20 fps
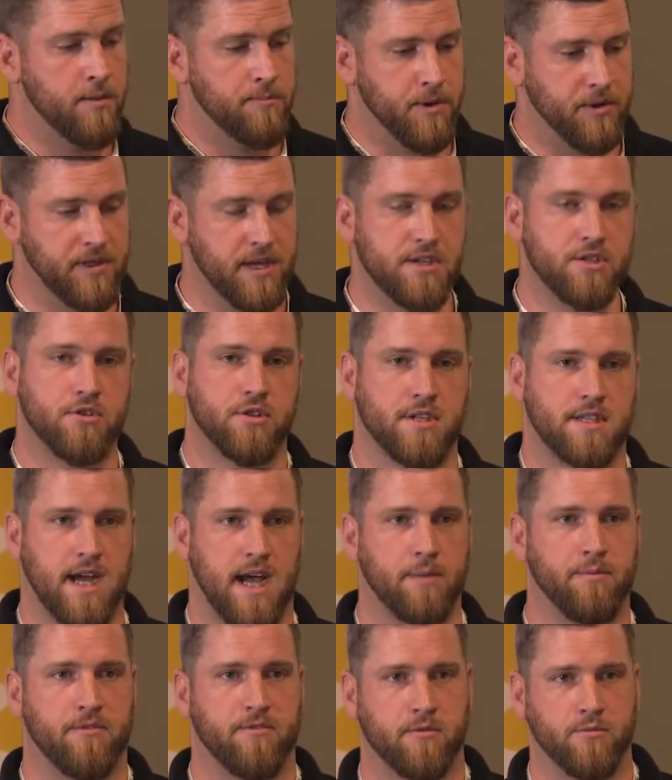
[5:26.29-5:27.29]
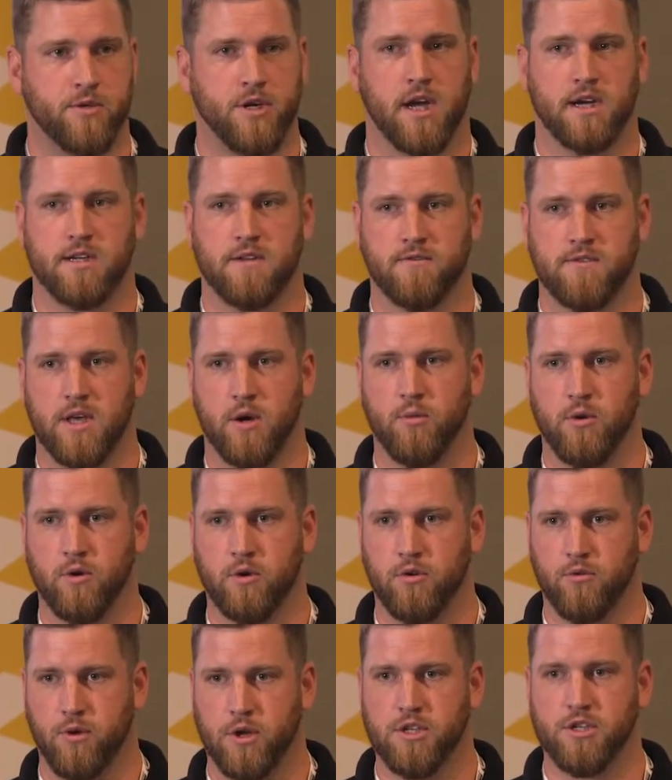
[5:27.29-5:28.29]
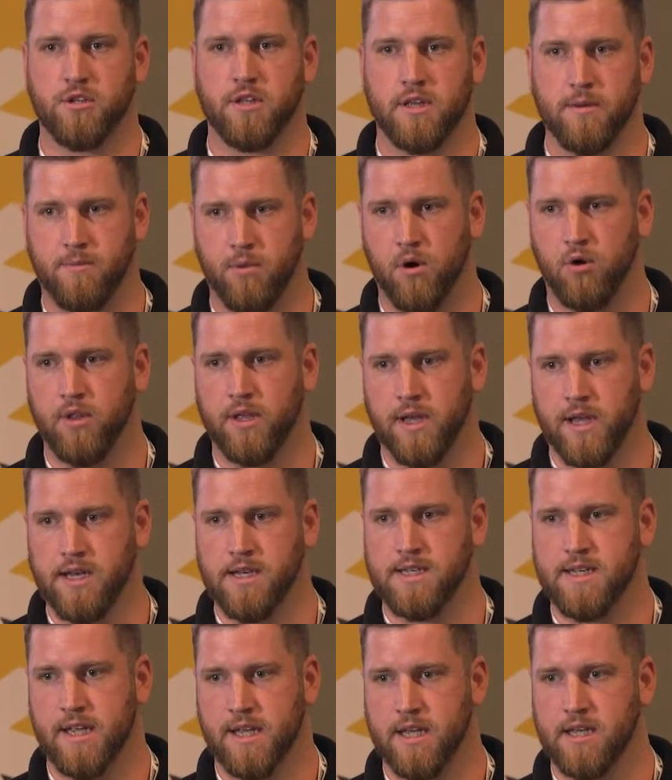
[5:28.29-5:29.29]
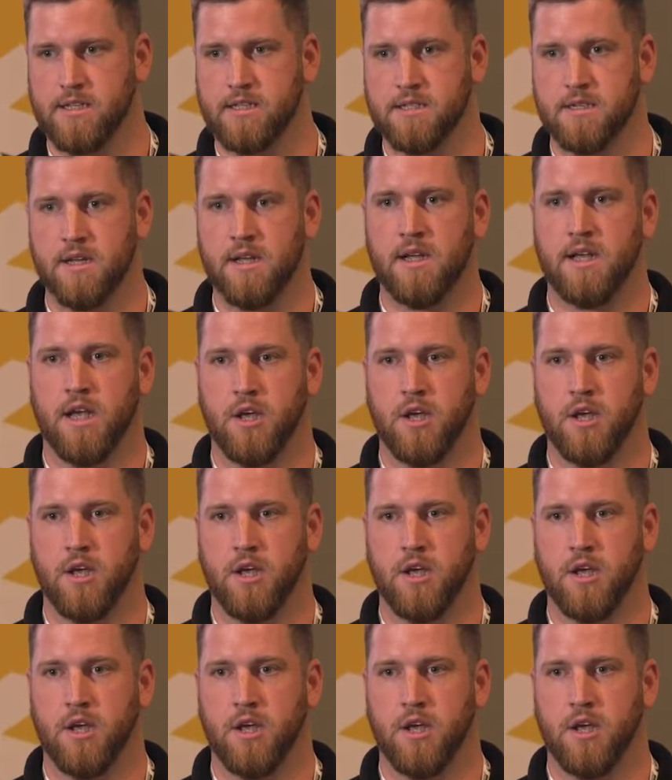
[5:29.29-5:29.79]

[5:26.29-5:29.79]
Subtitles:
But these are the type of objectives that we were originally pulling in tickets